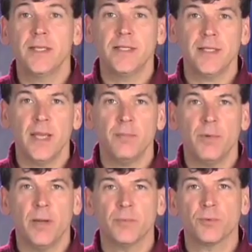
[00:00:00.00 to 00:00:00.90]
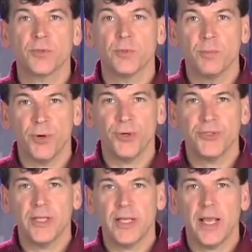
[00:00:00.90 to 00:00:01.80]
in-tank pumps were
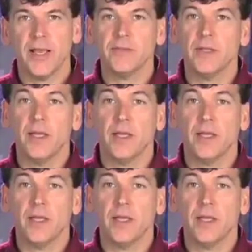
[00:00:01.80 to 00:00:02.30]
submerged in the gas tank